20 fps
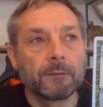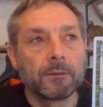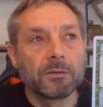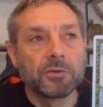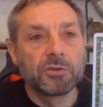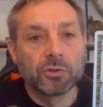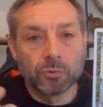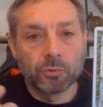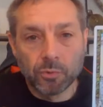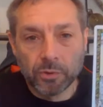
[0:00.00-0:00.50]

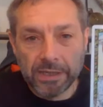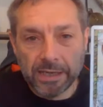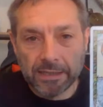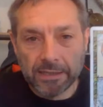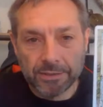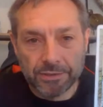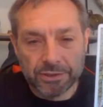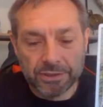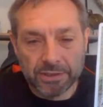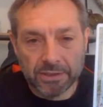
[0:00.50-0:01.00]
joy
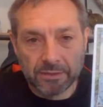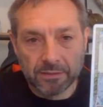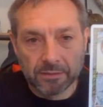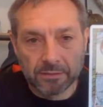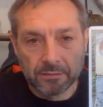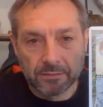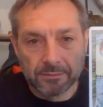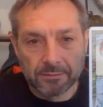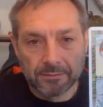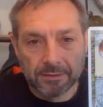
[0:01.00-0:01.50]
energy,
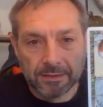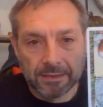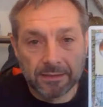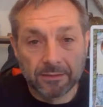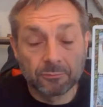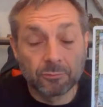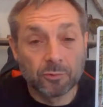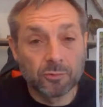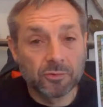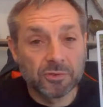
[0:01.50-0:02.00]
and
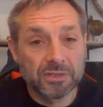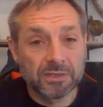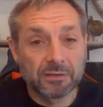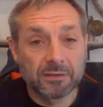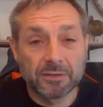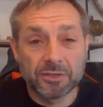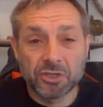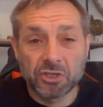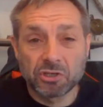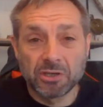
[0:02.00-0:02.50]
they're also
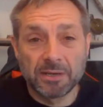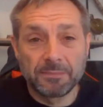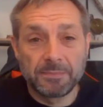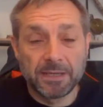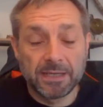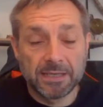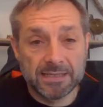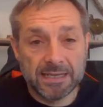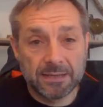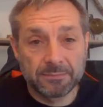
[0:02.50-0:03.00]

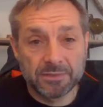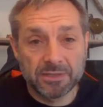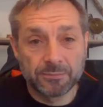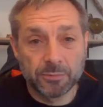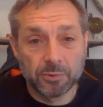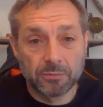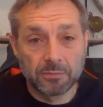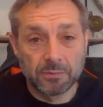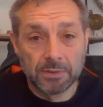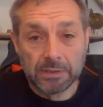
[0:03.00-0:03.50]
extremely
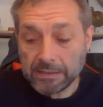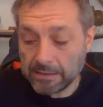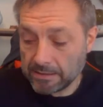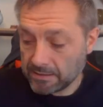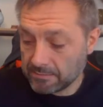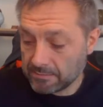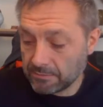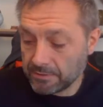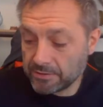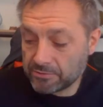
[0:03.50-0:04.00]
adaptable.
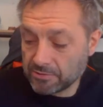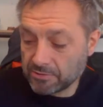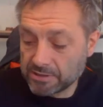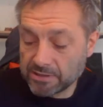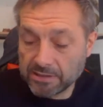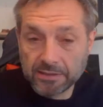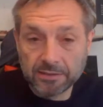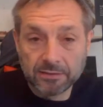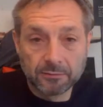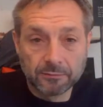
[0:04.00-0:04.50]
So
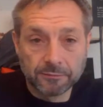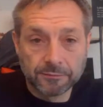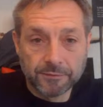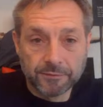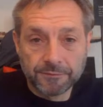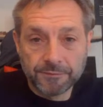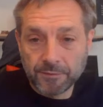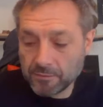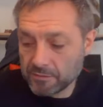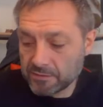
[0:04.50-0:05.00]
interestingly enough, the
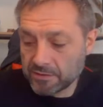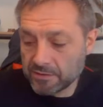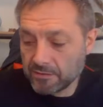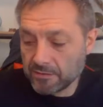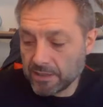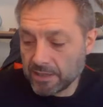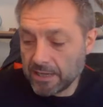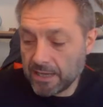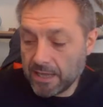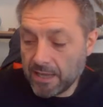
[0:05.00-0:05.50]
fox and
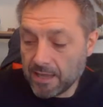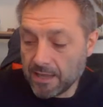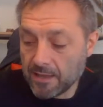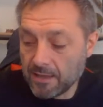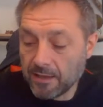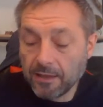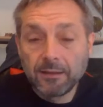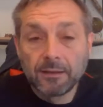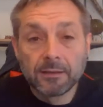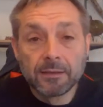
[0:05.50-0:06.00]
the
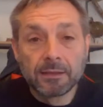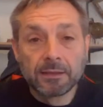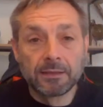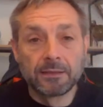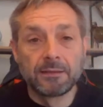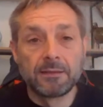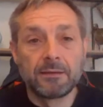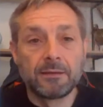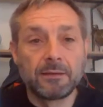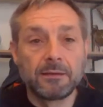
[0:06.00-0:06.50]
hare
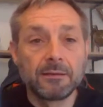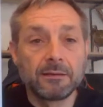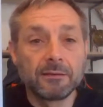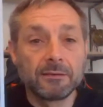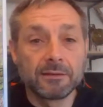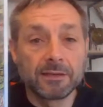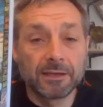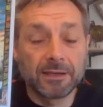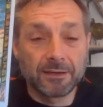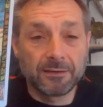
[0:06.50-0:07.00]
are
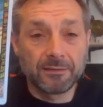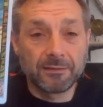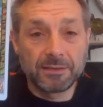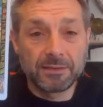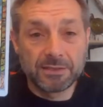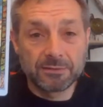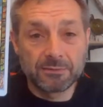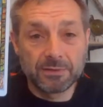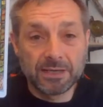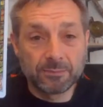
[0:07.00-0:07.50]
the only
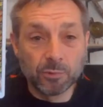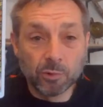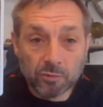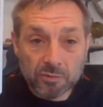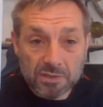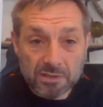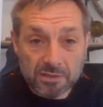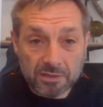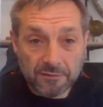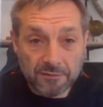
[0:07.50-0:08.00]
two
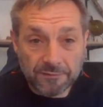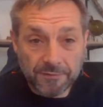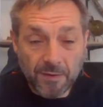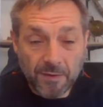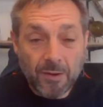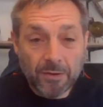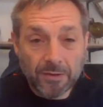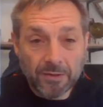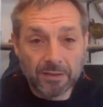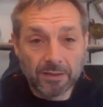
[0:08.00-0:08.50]
animals that you
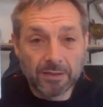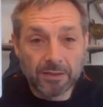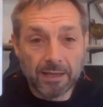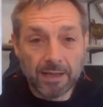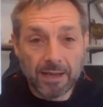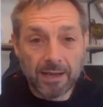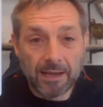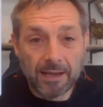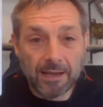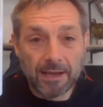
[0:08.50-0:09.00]
find in
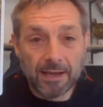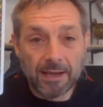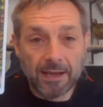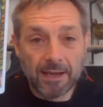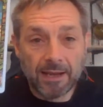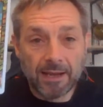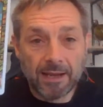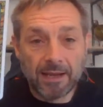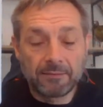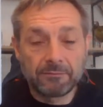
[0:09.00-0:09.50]

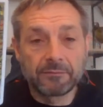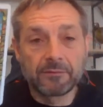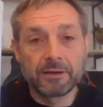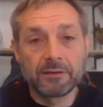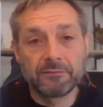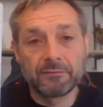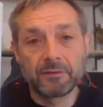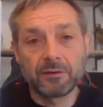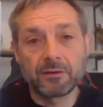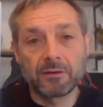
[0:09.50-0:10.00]
every
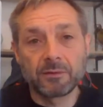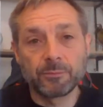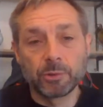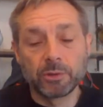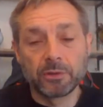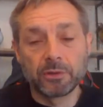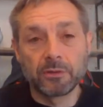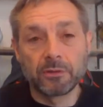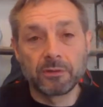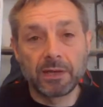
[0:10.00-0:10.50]

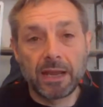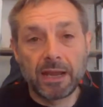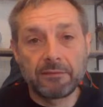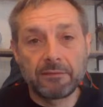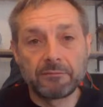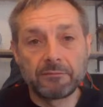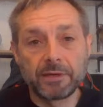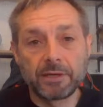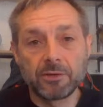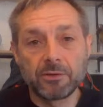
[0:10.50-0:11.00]
environment on
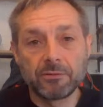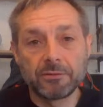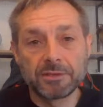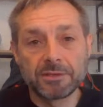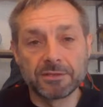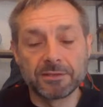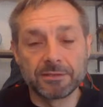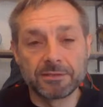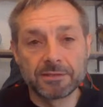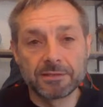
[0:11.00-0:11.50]
every
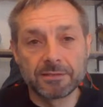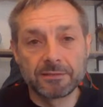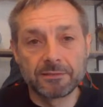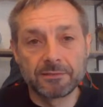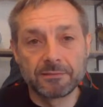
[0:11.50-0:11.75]
continent.